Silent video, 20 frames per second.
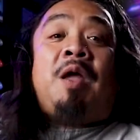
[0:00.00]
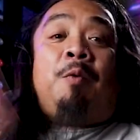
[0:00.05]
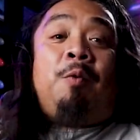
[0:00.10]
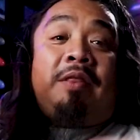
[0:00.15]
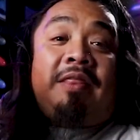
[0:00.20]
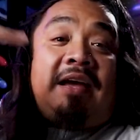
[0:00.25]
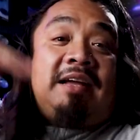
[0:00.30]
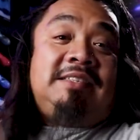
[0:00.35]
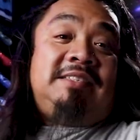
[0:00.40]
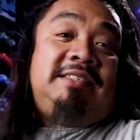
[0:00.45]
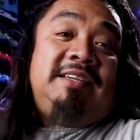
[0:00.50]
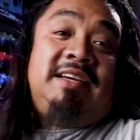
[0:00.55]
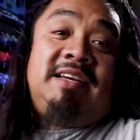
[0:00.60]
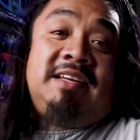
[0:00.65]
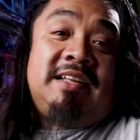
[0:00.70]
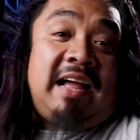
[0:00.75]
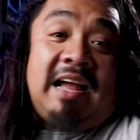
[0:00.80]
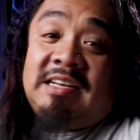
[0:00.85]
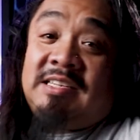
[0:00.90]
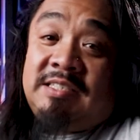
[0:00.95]
Well, that's
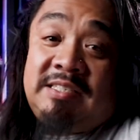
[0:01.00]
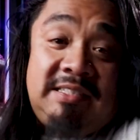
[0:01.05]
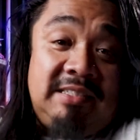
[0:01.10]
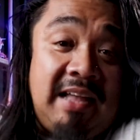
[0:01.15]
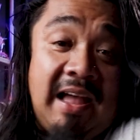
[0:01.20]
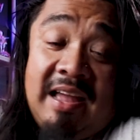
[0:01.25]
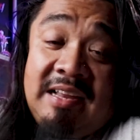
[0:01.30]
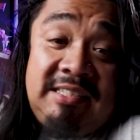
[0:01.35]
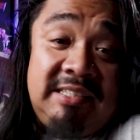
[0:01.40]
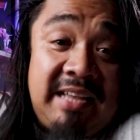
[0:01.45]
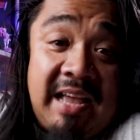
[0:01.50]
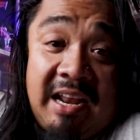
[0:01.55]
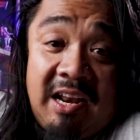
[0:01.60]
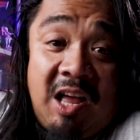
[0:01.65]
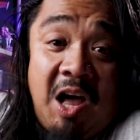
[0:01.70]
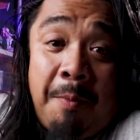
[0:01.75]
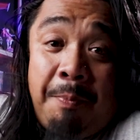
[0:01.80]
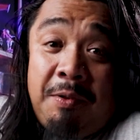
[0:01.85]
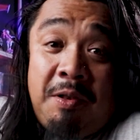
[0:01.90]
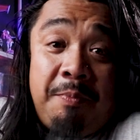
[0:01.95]
it. I just I just had a
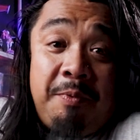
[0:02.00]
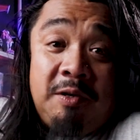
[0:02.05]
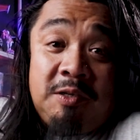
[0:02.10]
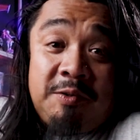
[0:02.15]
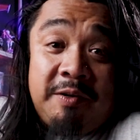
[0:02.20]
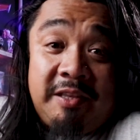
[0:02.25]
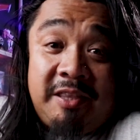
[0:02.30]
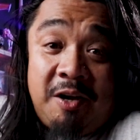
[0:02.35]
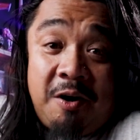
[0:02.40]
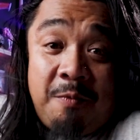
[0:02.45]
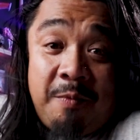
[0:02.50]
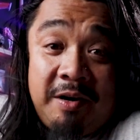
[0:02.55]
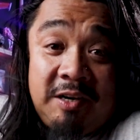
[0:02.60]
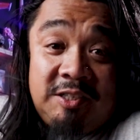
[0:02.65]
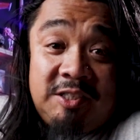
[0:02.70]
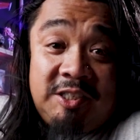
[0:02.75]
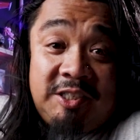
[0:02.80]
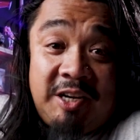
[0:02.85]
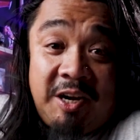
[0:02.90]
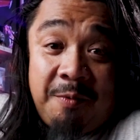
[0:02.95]
couple of books right there I
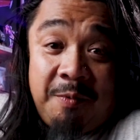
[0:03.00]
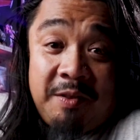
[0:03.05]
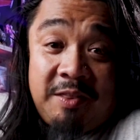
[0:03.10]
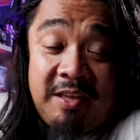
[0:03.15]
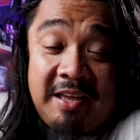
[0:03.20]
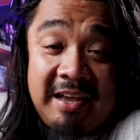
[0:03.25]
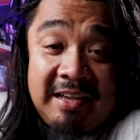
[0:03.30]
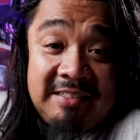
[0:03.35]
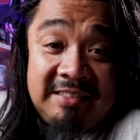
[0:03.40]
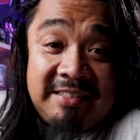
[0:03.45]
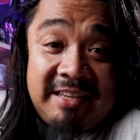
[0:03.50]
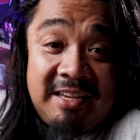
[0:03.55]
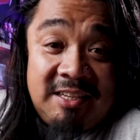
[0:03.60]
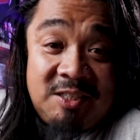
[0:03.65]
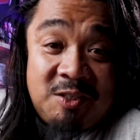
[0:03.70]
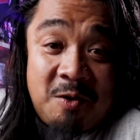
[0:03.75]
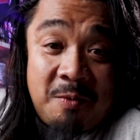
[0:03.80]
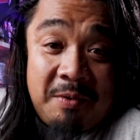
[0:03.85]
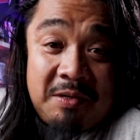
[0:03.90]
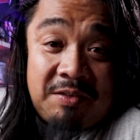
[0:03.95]
wanted to share with you guys.
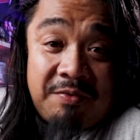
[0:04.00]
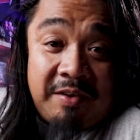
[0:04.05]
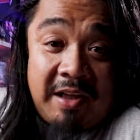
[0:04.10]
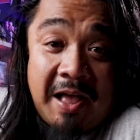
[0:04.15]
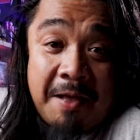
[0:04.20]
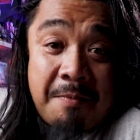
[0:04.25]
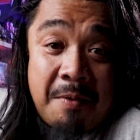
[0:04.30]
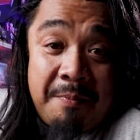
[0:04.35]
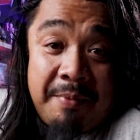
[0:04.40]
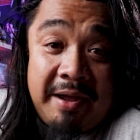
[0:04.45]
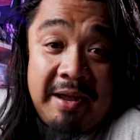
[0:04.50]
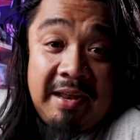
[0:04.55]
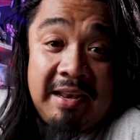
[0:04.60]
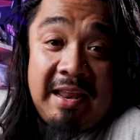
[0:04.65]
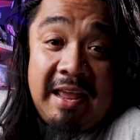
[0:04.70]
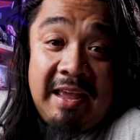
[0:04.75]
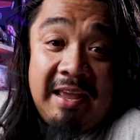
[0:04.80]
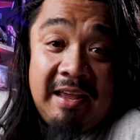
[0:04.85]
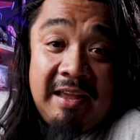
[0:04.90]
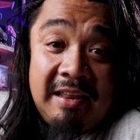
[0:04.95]
Thanks so much for coming by
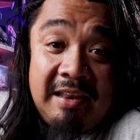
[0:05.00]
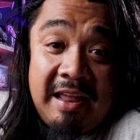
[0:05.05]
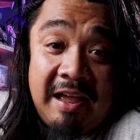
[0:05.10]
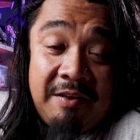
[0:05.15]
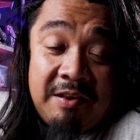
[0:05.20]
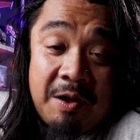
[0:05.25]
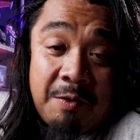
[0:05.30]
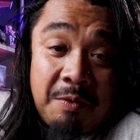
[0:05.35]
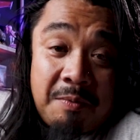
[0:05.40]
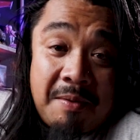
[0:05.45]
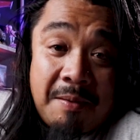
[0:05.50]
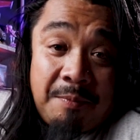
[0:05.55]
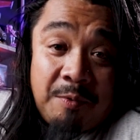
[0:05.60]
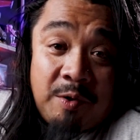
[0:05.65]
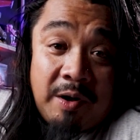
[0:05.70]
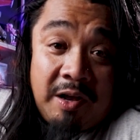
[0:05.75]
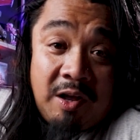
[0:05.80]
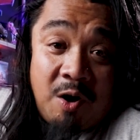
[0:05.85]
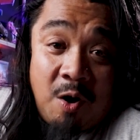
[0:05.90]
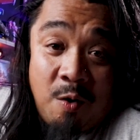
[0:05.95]
and hanging out. Now,
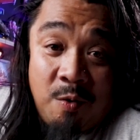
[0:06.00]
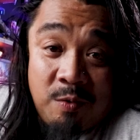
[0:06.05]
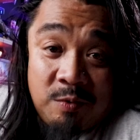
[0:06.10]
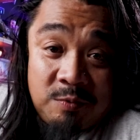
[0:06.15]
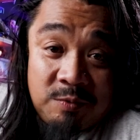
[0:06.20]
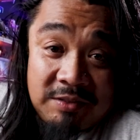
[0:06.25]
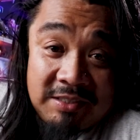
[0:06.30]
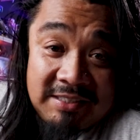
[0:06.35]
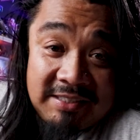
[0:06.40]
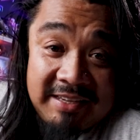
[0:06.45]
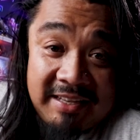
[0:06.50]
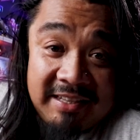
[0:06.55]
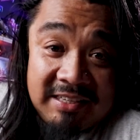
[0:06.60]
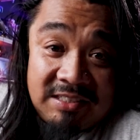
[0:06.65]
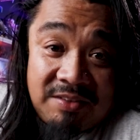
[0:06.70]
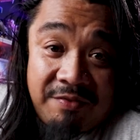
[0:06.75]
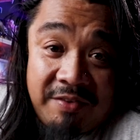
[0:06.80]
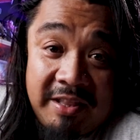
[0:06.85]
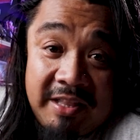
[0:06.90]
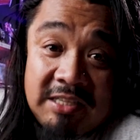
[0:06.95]
remember, I co-host the
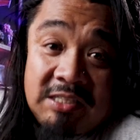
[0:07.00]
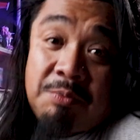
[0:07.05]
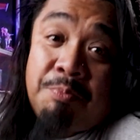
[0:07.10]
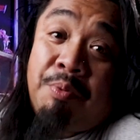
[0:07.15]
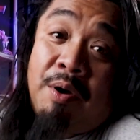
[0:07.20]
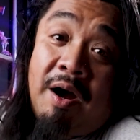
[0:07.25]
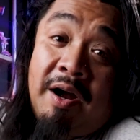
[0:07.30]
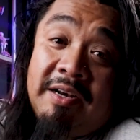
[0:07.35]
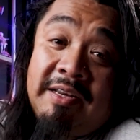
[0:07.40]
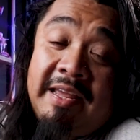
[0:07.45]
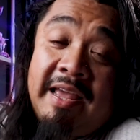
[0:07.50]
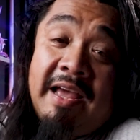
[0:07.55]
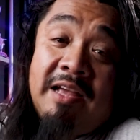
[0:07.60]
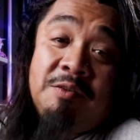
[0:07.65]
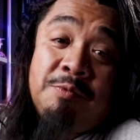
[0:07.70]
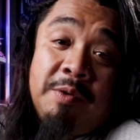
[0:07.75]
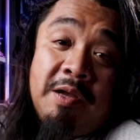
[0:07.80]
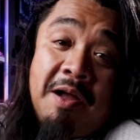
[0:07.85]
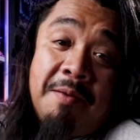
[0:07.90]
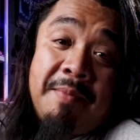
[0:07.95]
C-List Villains
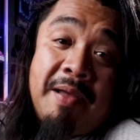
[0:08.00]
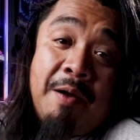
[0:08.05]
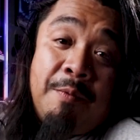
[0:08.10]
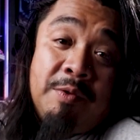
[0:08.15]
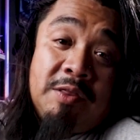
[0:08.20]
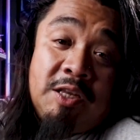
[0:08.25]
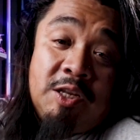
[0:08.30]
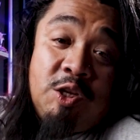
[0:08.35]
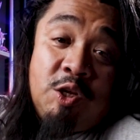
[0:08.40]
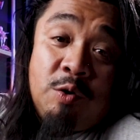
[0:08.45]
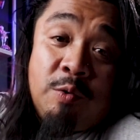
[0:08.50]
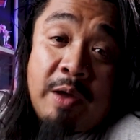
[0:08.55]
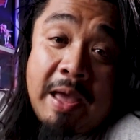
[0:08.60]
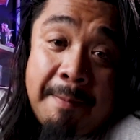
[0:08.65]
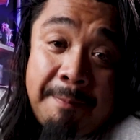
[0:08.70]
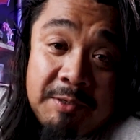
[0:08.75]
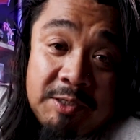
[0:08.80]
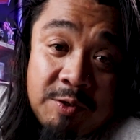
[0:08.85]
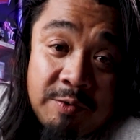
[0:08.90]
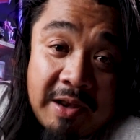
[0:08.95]
Podcast. We come out with a new
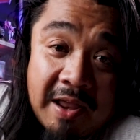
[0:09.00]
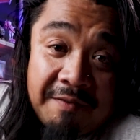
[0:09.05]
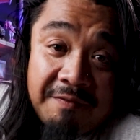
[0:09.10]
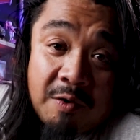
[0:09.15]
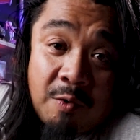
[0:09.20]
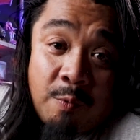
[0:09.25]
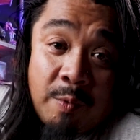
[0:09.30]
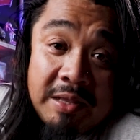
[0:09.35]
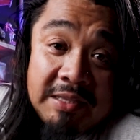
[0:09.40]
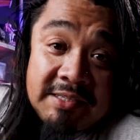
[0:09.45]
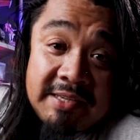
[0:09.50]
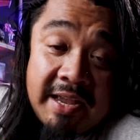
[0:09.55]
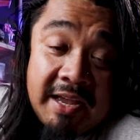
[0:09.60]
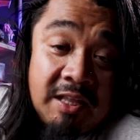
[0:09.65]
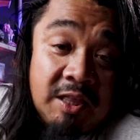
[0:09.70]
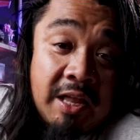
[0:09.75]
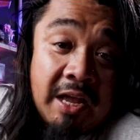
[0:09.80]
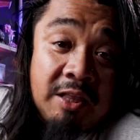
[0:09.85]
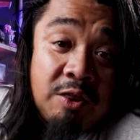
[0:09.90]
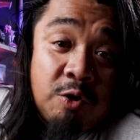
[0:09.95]
episode every Wednesday
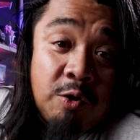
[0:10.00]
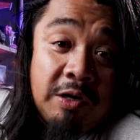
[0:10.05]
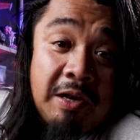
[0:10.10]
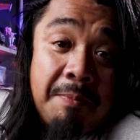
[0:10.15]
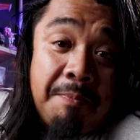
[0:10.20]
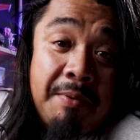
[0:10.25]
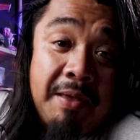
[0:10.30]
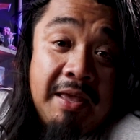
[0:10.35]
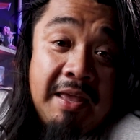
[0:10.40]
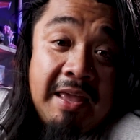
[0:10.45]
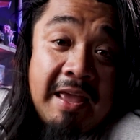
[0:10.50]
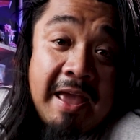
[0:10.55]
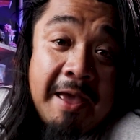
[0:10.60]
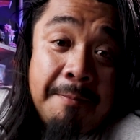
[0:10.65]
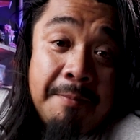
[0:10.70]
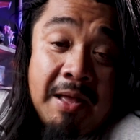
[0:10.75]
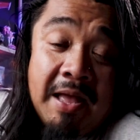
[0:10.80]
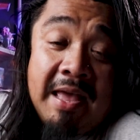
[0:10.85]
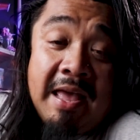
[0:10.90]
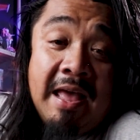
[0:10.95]
at nine thirty p
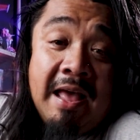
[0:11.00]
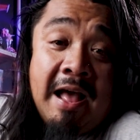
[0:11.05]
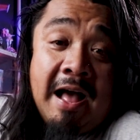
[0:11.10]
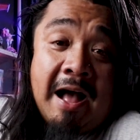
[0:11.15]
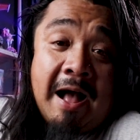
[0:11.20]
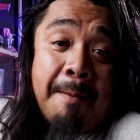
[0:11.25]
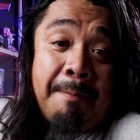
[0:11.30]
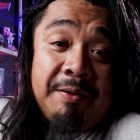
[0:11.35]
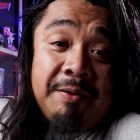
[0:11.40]
m Uh,